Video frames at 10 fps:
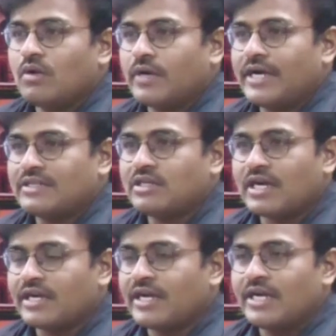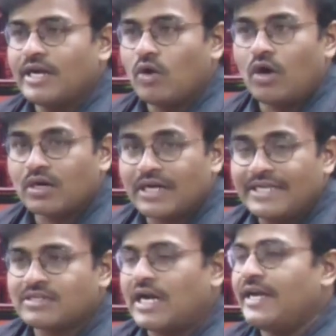Okay, it doesn't contain an
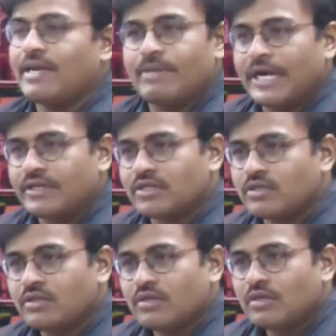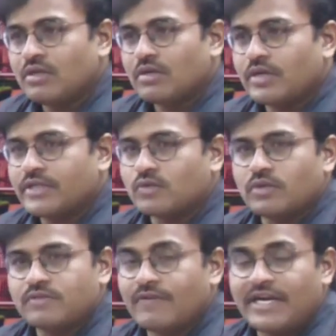organized idea behind it. Okay, so
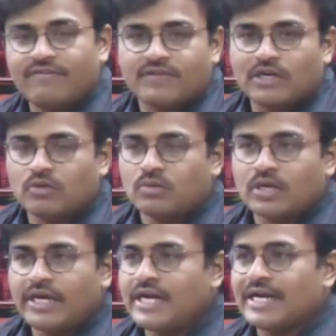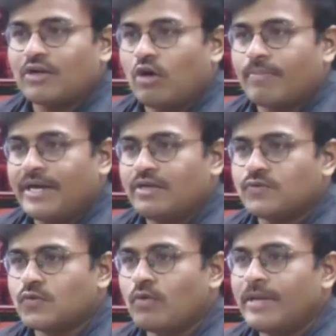it's very difficult to read and comprehend
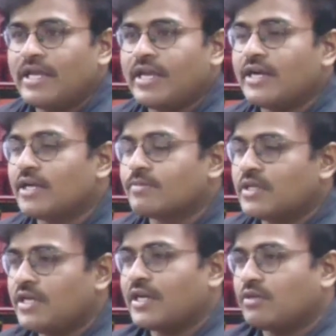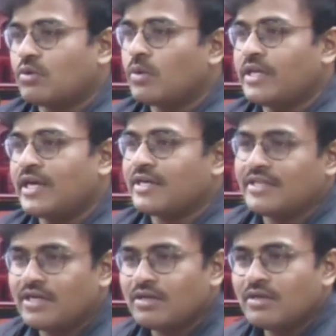so many key terms here thrown here and
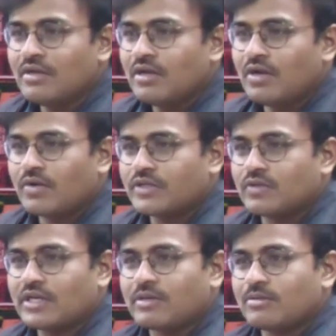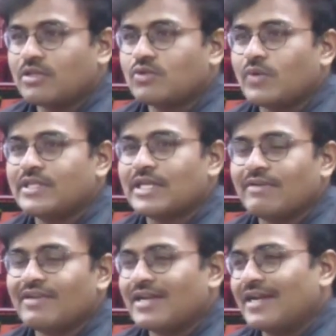there. Okay, so that the students
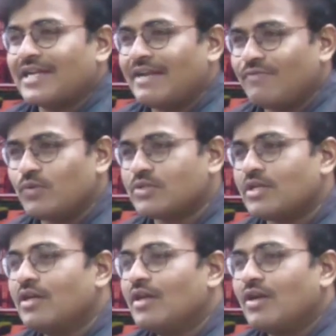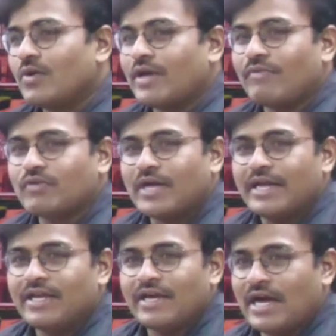will get confused. Okay, you have to
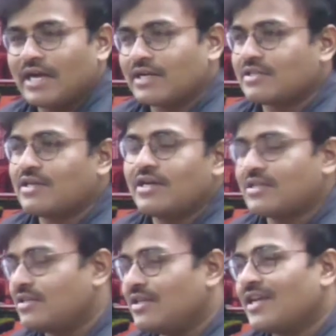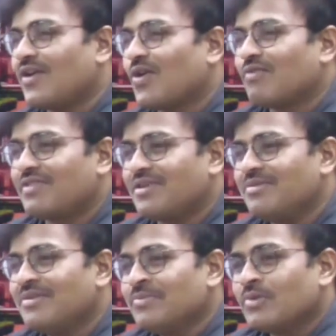carry a architectural dictionary along with you,
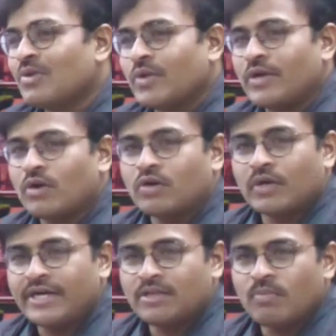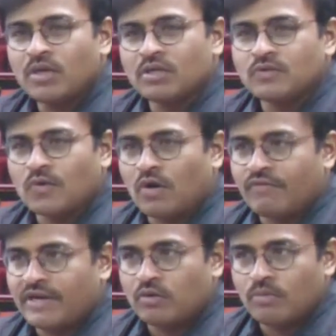okay, in order to read the book. So not
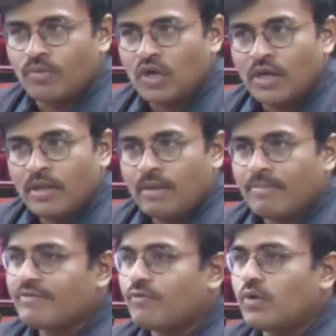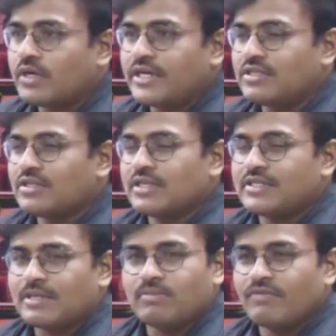very good book. But folk traditions is
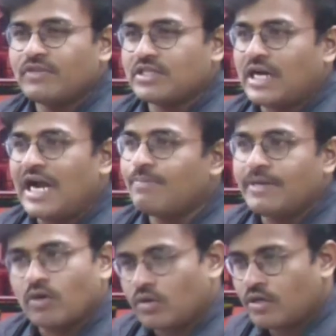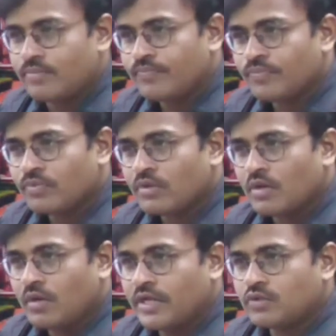something which can't be taught.
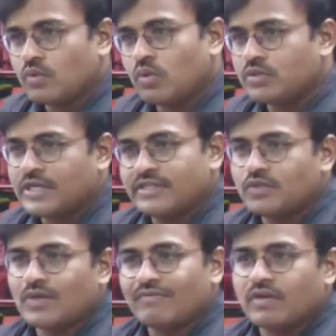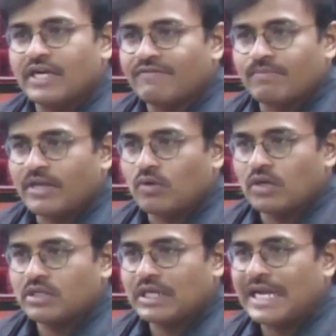Okay, so those traditions you have to read from there
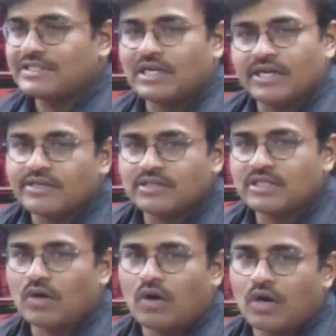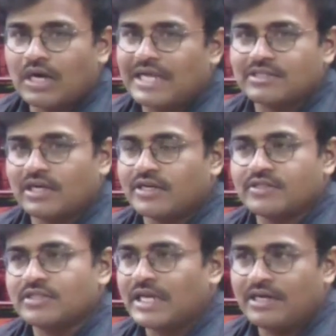only. Classical traditions, all classical
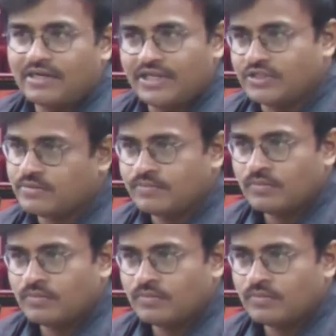traditions I'll teach.